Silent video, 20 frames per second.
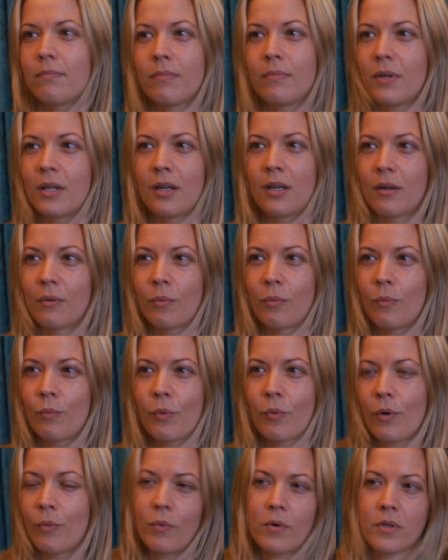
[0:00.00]
you know,
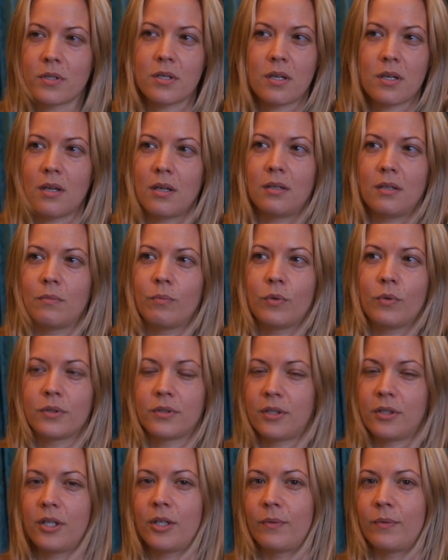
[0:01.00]
what do you
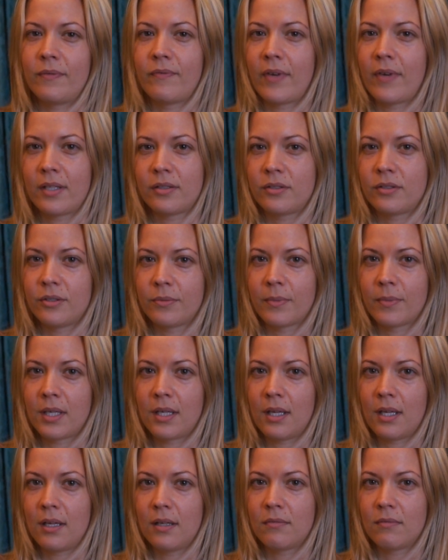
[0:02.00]
invest your
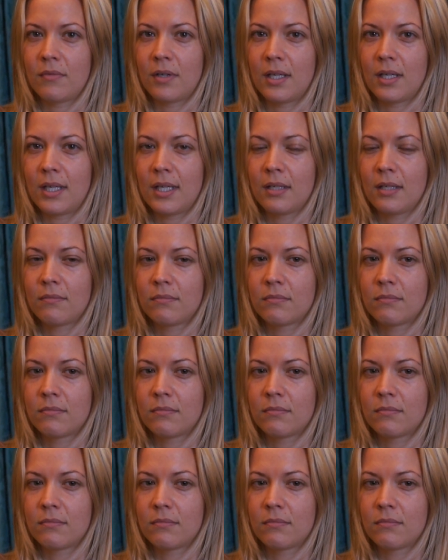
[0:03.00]
money in, really?